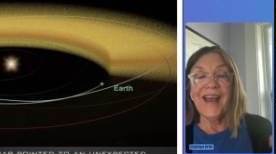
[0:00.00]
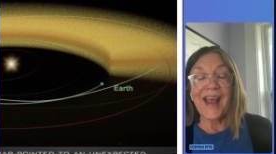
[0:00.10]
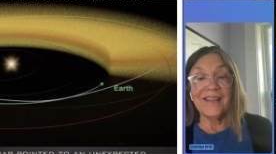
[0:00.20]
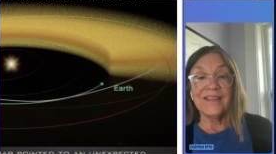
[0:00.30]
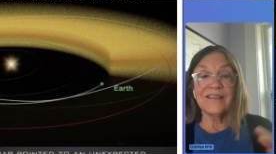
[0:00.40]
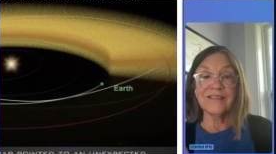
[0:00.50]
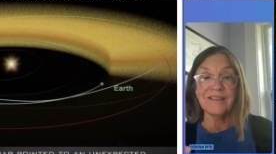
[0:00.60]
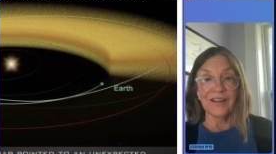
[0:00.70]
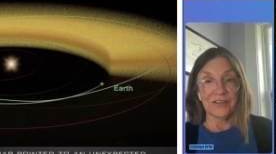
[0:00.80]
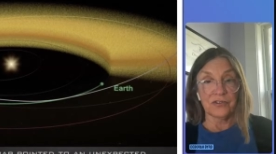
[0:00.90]
And this
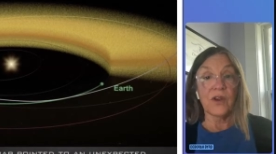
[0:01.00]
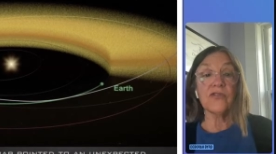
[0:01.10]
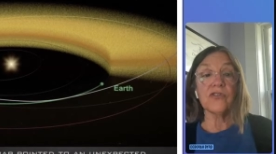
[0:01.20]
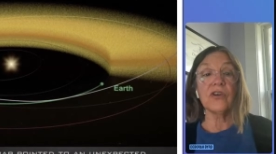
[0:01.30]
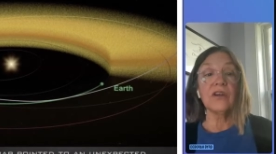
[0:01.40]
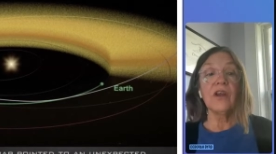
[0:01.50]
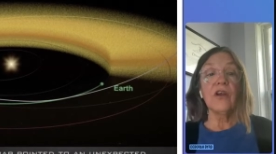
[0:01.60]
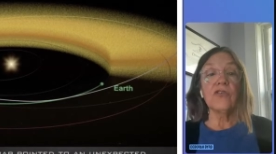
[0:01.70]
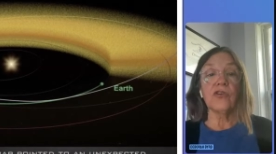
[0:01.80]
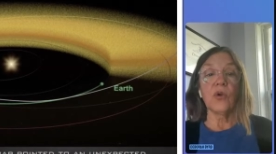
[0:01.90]
illustration
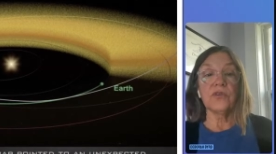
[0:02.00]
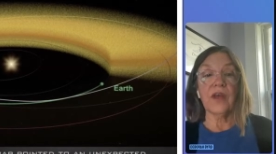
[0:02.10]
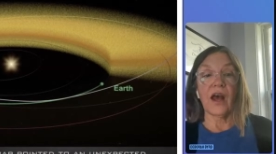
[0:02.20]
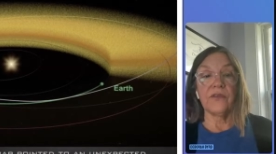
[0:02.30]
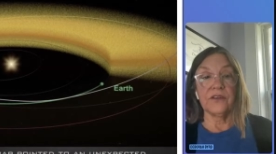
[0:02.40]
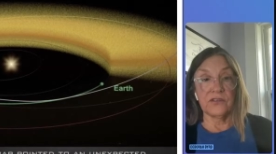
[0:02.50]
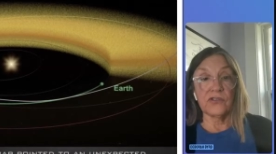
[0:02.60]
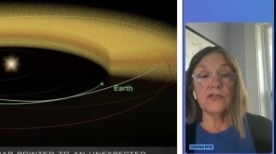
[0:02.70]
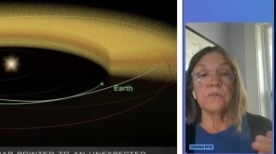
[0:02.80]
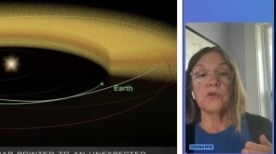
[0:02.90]
shows how the
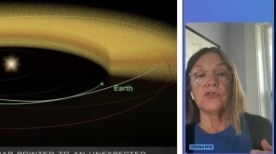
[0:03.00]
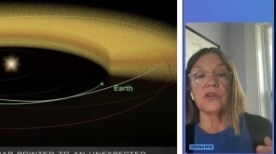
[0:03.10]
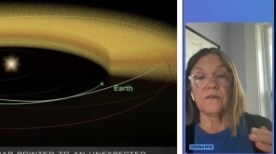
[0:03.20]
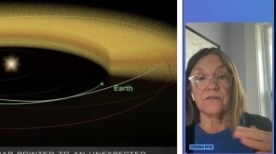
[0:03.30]
distribution of